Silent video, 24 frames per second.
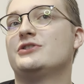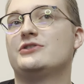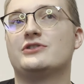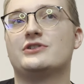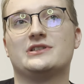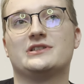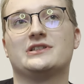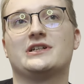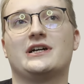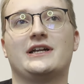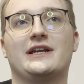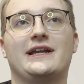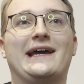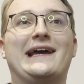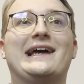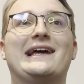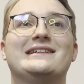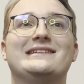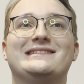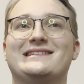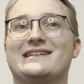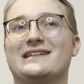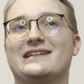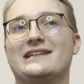you just gotta
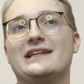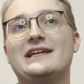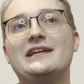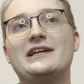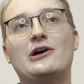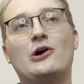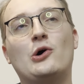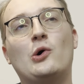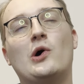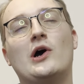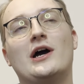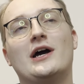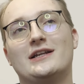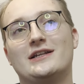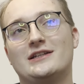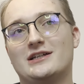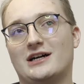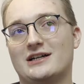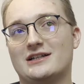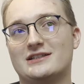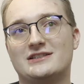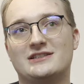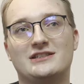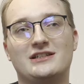head to
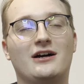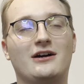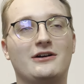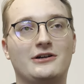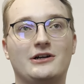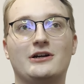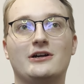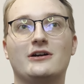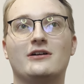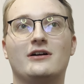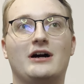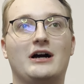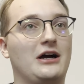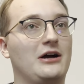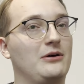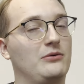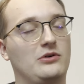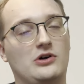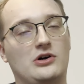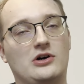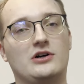neo.soccer. I will